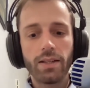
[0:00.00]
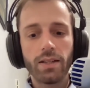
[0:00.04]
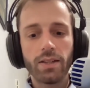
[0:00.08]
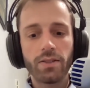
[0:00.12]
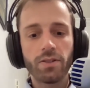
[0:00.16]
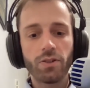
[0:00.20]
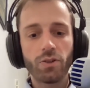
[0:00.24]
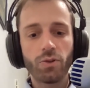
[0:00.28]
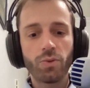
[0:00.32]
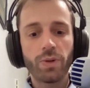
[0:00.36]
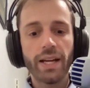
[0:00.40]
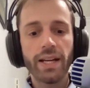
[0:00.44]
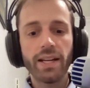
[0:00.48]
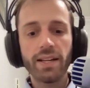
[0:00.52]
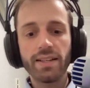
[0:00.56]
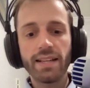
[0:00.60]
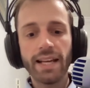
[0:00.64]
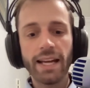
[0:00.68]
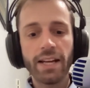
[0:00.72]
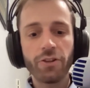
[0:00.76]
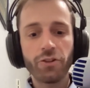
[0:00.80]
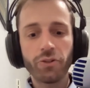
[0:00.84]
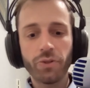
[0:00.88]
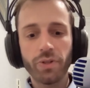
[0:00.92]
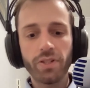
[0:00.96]
doesn't create a
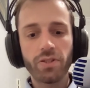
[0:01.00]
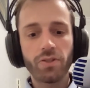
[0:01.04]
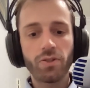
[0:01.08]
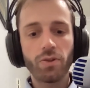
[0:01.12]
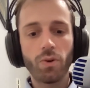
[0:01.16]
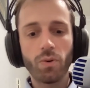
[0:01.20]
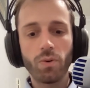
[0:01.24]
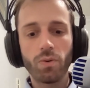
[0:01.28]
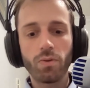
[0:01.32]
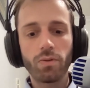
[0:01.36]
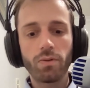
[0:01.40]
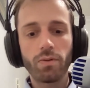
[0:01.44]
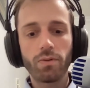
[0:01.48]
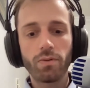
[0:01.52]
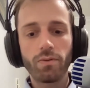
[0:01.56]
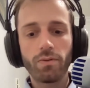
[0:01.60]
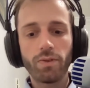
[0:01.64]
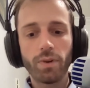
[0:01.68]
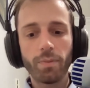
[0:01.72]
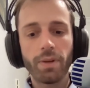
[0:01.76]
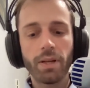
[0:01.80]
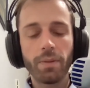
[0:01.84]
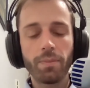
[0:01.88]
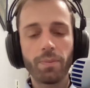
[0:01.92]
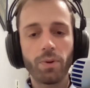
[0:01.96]
dangerous zone
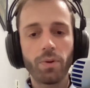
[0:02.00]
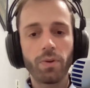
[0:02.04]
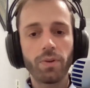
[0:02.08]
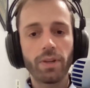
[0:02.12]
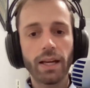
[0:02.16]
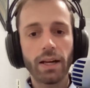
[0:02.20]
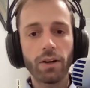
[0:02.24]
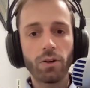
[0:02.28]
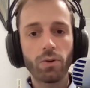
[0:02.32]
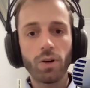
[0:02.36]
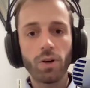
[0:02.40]
for people that